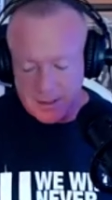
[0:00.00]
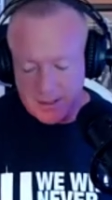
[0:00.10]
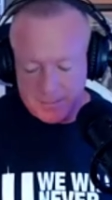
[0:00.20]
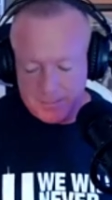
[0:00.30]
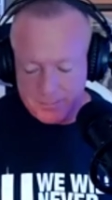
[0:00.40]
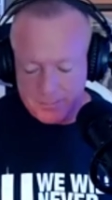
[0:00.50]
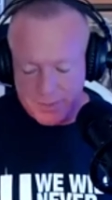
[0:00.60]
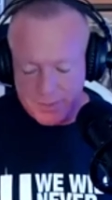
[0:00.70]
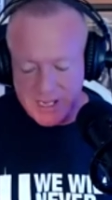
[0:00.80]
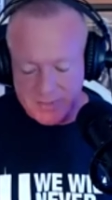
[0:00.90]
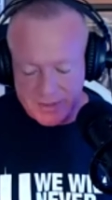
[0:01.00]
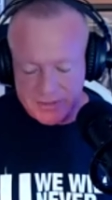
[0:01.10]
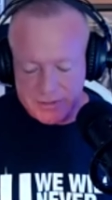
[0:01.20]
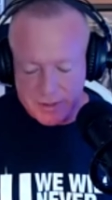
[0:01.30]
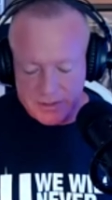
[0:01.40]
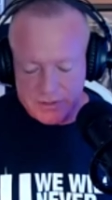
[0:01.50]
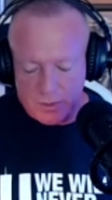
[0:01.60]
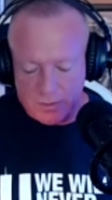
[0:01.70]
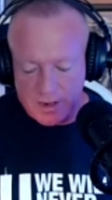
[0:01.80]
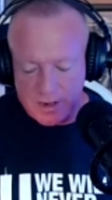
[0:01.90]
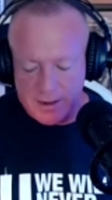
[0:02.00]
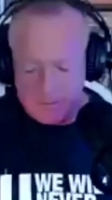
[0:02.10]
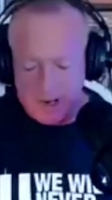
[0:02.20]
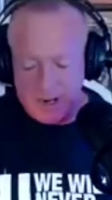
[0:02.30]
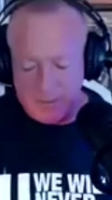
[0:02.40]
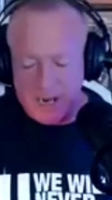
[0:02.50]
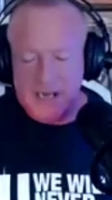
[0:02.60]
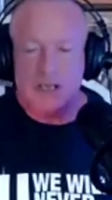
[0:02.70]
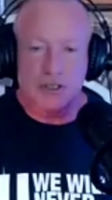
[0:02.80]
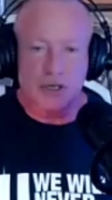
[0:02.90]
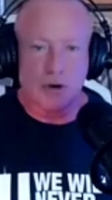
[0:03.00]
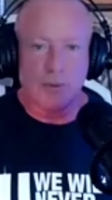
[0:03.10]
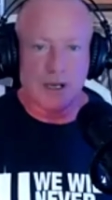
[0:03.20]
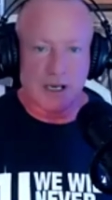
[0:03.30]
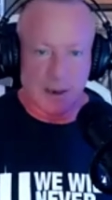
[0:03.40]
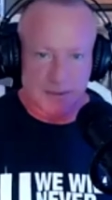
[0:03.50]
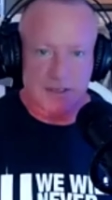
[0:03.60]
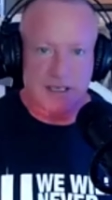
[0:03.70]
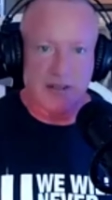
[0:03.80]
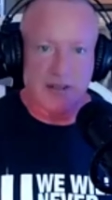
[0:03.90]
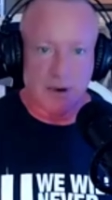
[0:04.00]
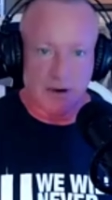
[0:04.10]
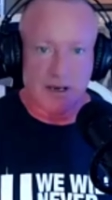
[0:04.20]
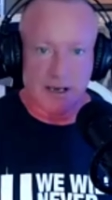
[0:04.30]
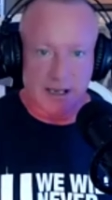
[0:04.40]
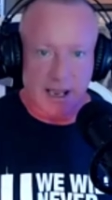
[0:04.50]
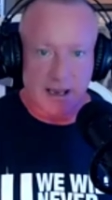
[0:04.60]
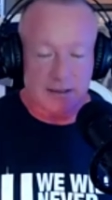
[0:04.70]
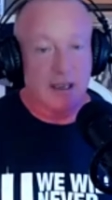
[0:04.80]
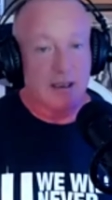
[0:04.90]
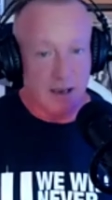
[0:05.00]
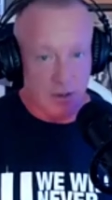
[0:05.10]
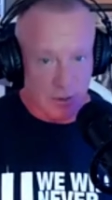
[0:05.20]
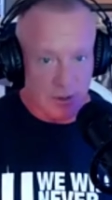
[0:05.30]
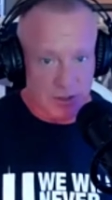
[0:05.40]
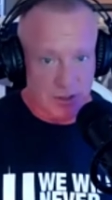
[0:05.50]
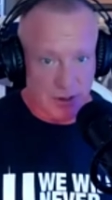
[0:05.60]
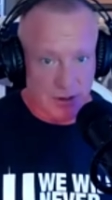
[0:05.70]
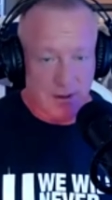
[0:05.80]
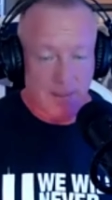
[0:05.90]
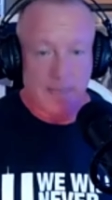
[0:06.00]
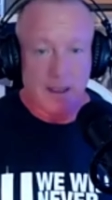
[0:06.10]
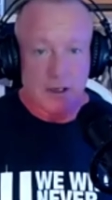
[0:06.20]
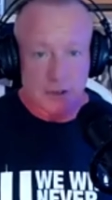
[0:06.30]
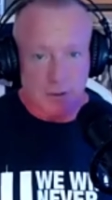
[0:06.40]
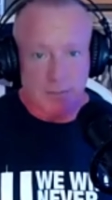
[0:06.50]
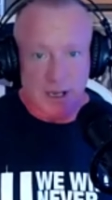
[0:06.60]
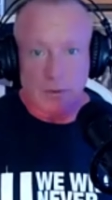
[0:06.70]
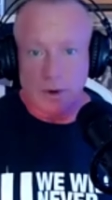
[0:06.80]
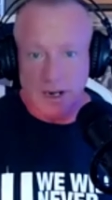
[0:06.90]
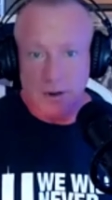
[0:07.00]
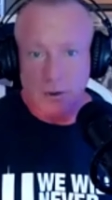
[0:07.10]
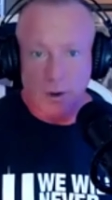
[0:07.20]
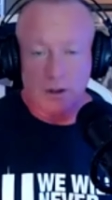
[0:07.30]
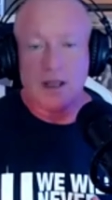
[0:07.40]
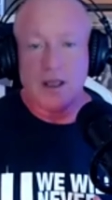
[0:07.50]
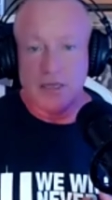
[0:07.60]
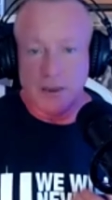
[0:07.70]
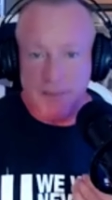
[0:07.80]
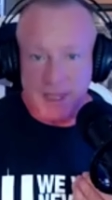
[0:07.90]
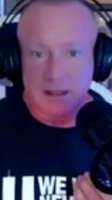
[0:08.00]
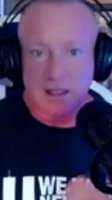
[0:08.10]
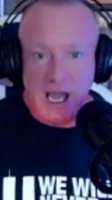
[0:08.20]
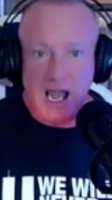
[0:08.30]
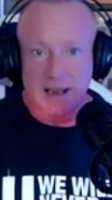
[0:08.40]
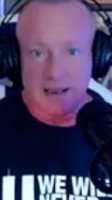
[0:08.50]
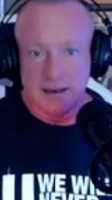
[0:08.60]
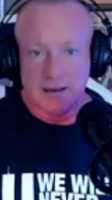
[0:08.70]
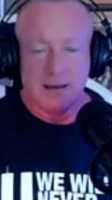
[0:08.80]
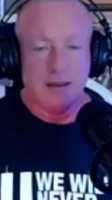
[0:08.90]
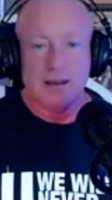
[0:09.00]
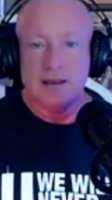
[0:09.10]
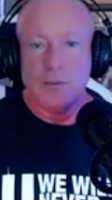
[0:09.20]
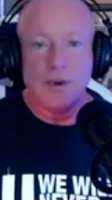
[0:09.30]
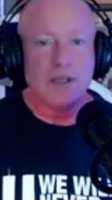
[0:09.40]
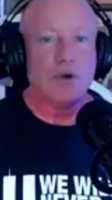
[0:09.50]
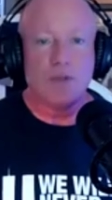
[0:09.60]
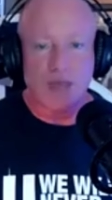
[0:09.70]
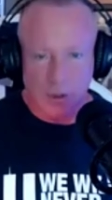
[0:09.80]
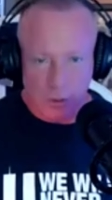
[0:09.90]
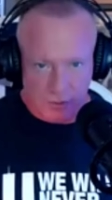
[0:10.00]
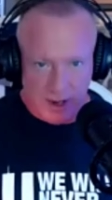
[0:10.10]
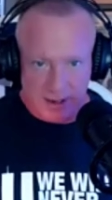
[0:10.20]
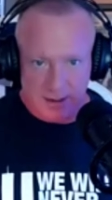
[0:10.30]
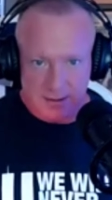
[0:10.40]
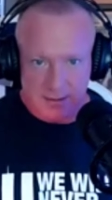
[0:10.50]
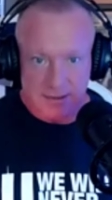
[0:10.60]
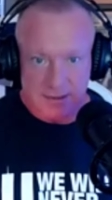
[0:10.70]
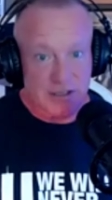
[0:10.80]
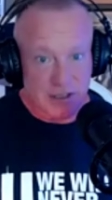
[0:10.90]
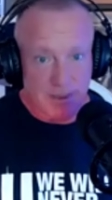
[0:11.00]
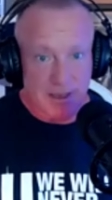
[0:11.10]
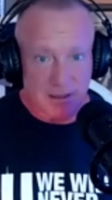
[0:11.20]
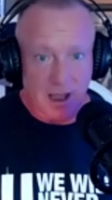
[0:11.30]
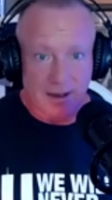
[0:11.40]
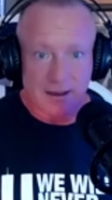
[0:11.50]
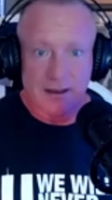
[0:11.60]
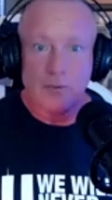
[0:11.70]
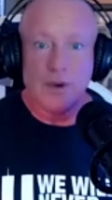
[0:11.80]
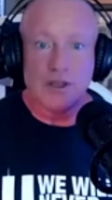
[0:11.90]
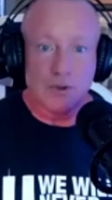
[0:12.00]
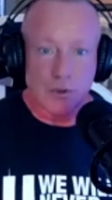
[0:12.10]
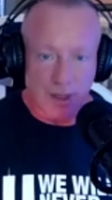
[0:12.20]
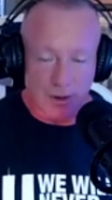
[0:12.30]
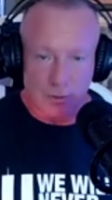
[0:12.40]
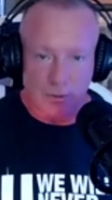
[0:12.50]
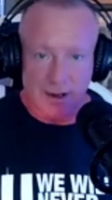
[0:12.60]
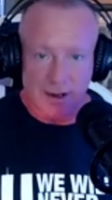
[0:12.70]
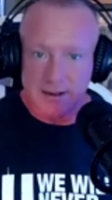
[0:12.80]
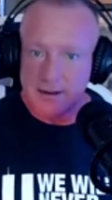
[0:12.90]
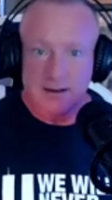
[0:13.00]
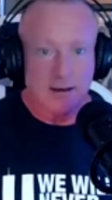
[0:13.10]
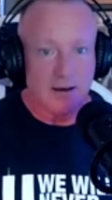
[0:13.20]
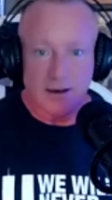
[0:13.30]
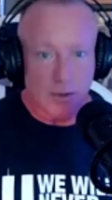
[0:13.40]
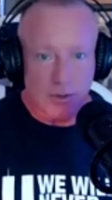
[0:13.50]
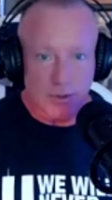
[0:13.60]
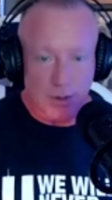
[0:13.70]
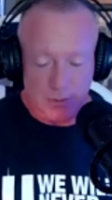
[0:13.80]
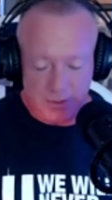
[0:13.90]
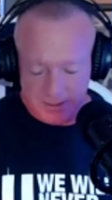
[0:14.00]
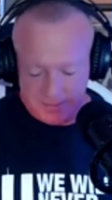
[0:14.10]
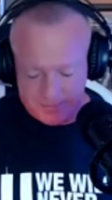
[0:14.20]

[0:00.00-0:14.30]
Um, but yeah, that's uh, so. Uh, my my concern when it comes to South American gangs and your concern should be what I call the big lie. We do that already. That's the big lie. We do that already. No, you don't.